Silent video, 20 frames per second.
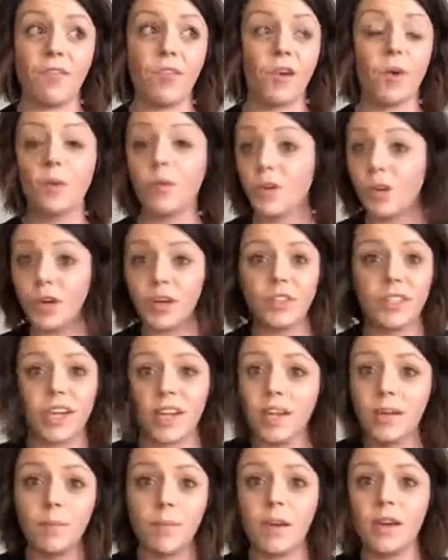There's
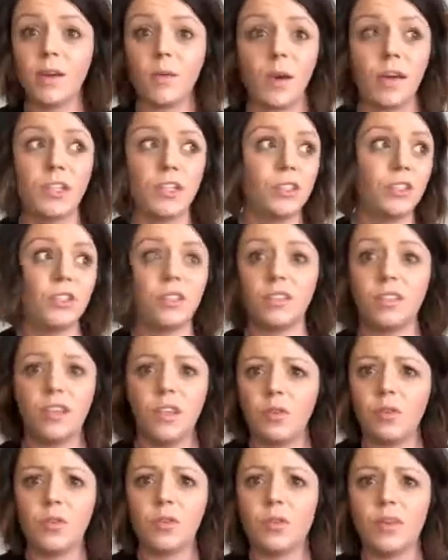going to be questions that
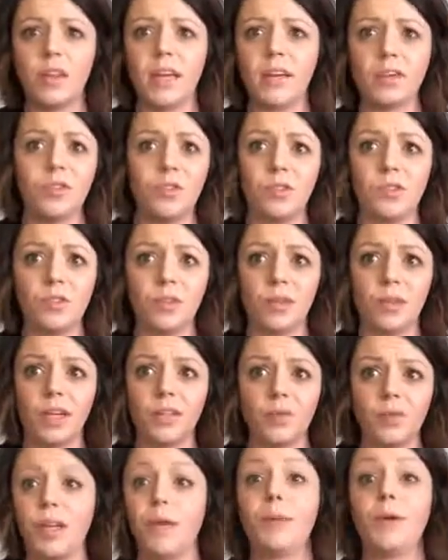you don't know the answers to.
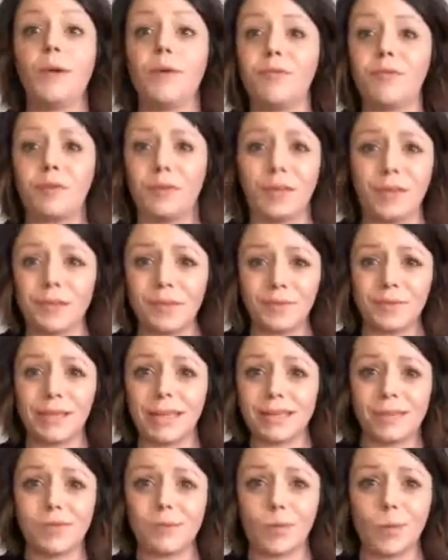That's what I'm here for.
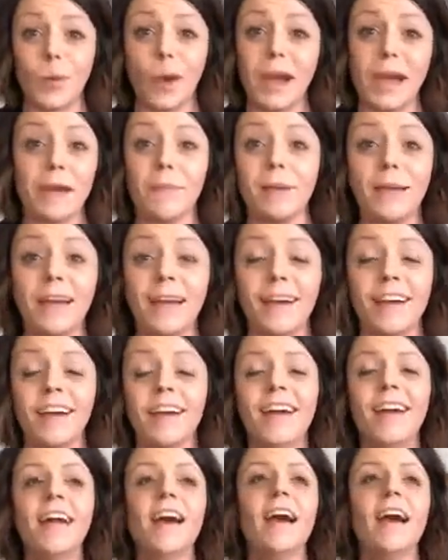That's why I'm here.